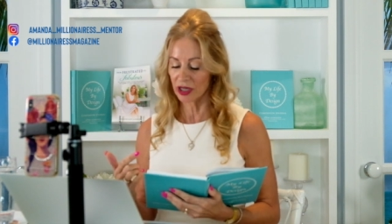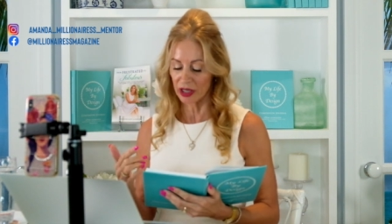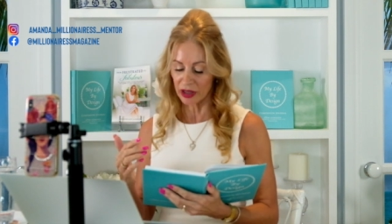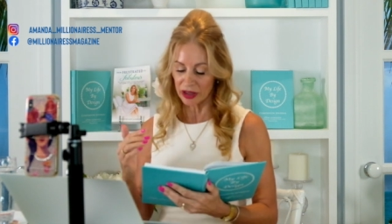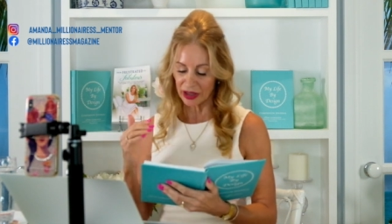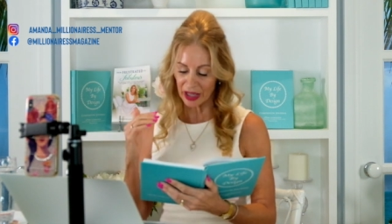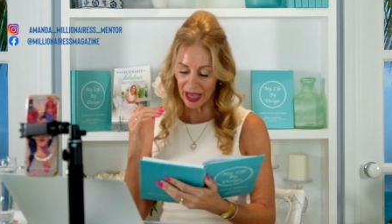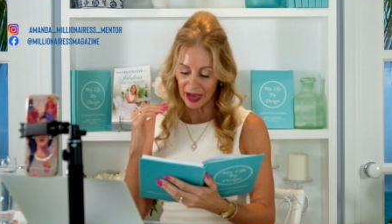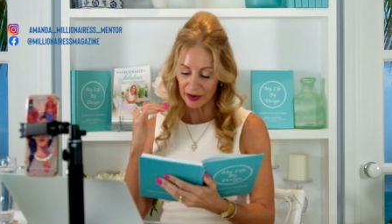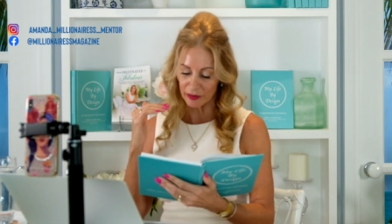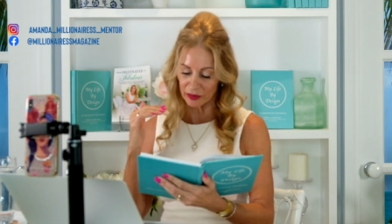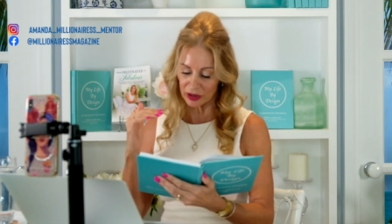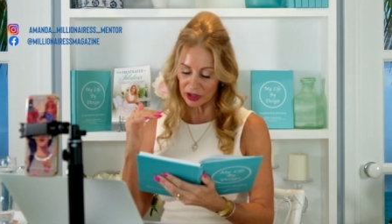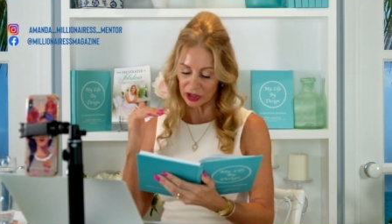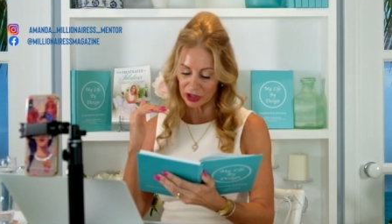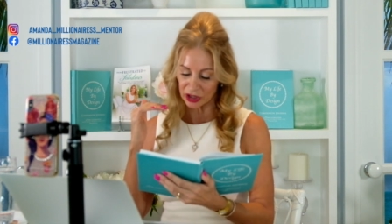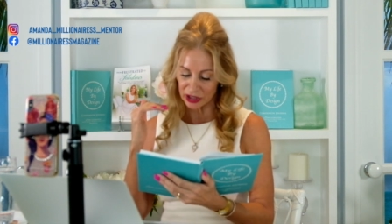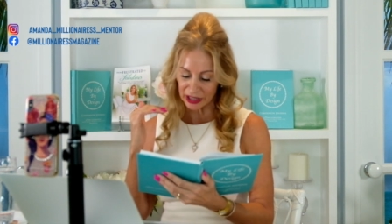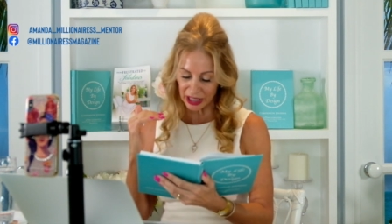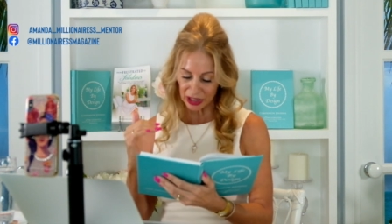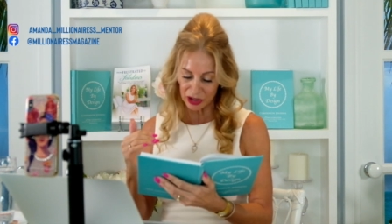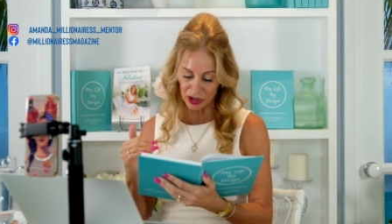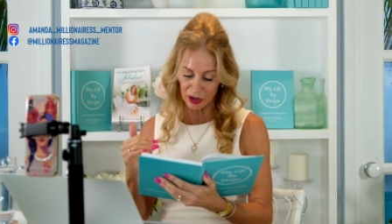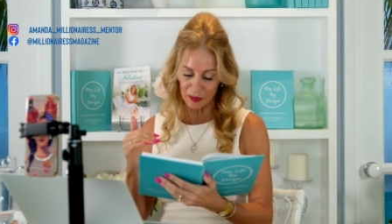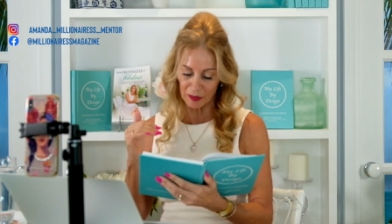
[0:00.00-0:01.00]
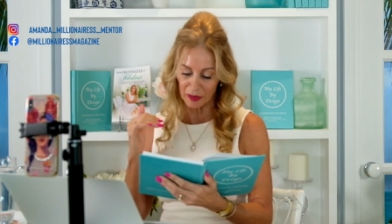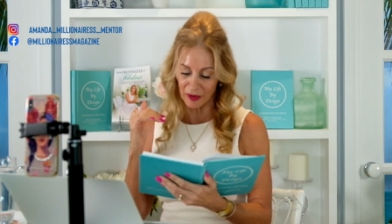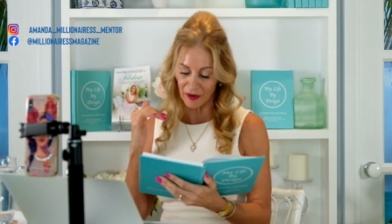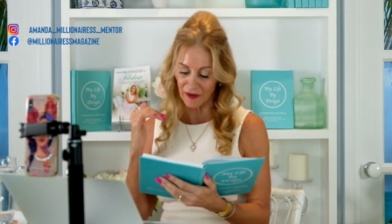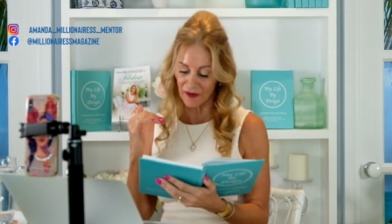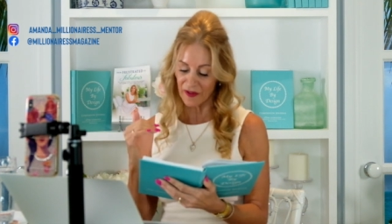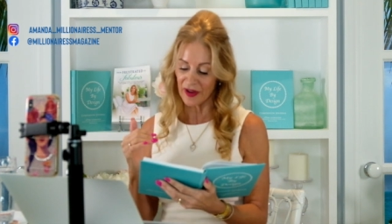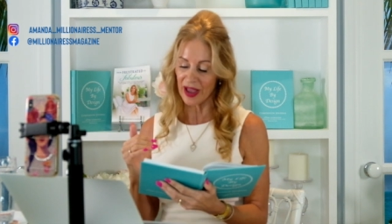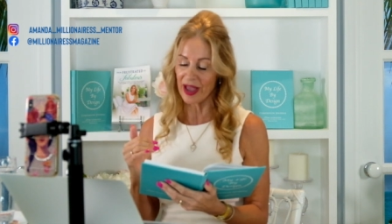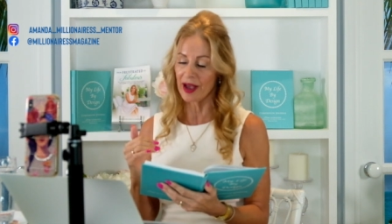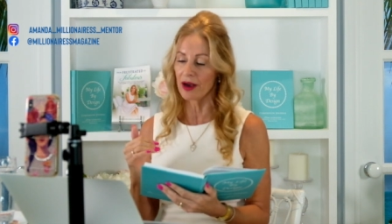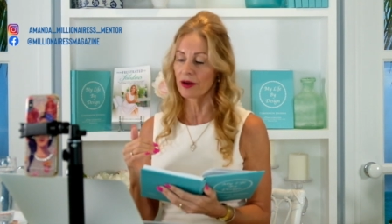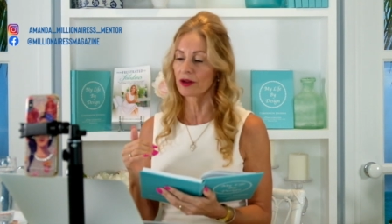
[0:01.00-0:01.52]
And that was such a
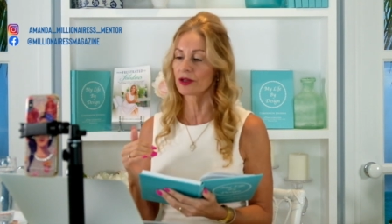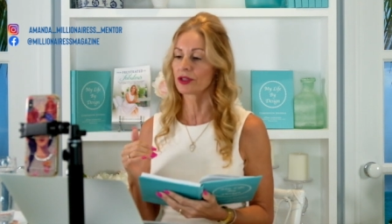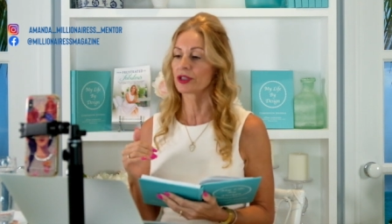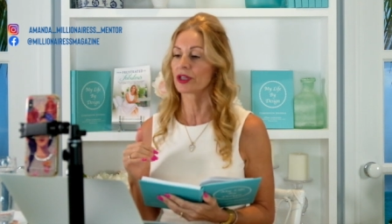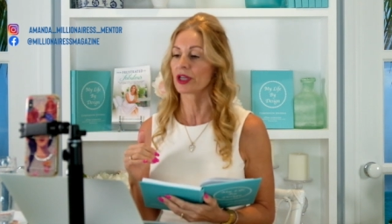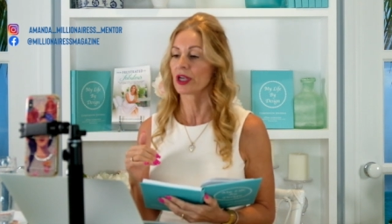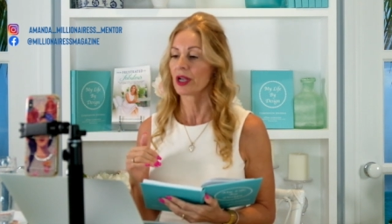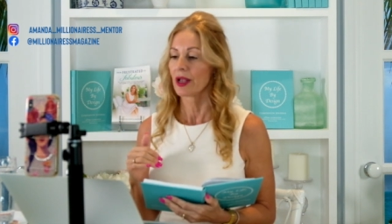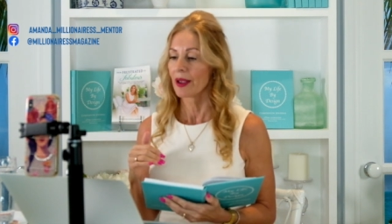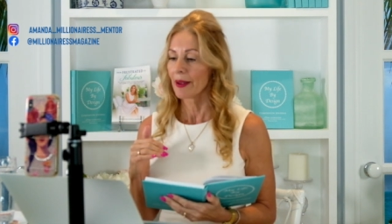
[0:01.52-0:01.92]
profound